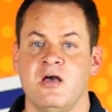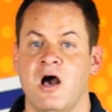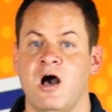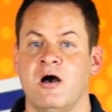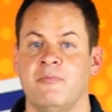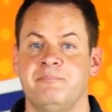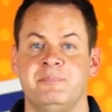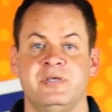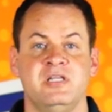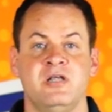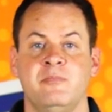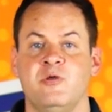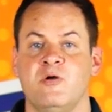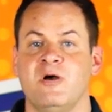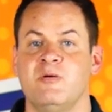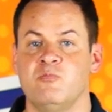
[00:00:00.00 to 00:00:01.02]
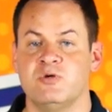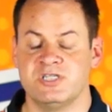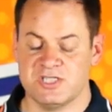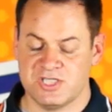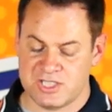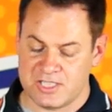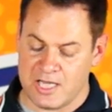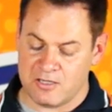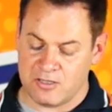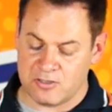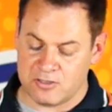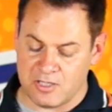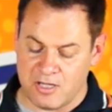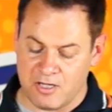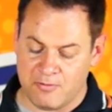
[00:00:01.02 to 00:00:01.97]
PWM, which is
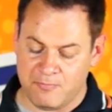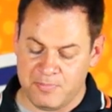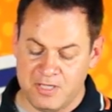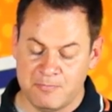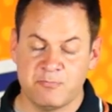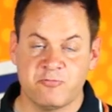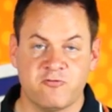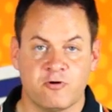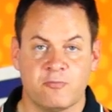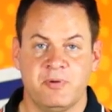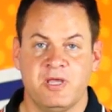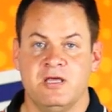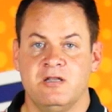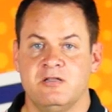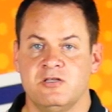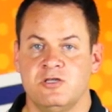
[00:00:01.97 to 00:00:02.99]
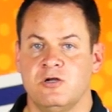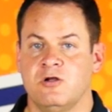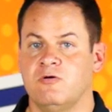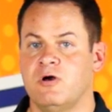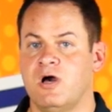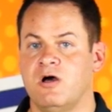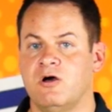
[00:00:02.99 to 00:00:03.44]
standard pin for pin, you know,